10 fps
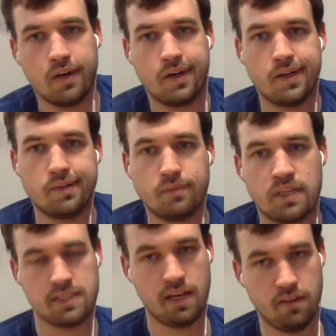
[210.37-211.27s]

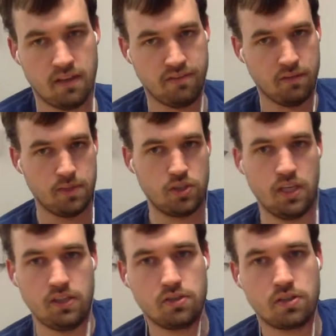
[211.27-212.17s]
That's how that family
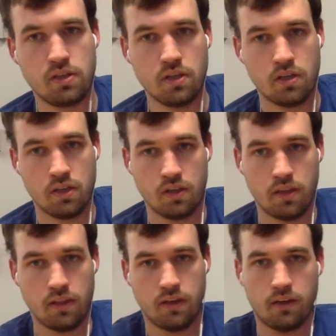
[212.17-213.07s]
changed
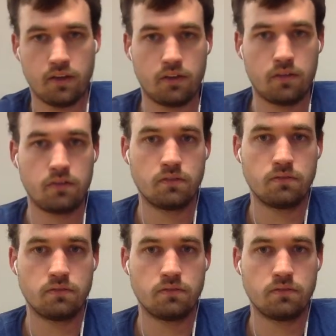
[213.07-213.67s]
their